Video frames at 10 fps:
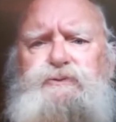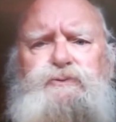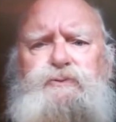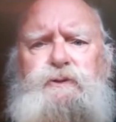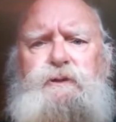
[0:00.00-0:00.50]

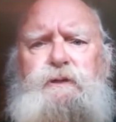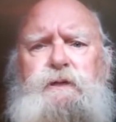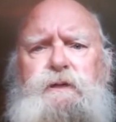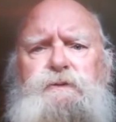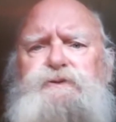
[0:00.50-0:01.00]
you,
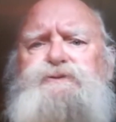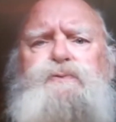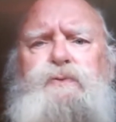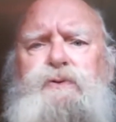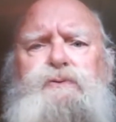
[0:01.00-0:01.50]

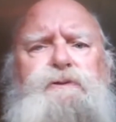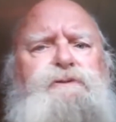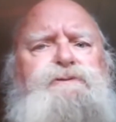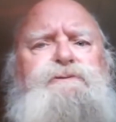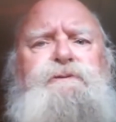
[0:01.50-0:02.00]
this world
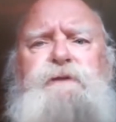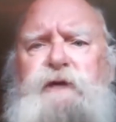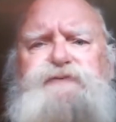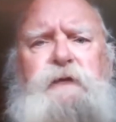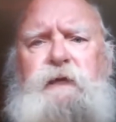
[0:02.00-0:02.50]
is
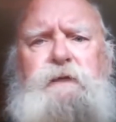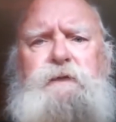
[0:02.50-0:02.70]
nothing.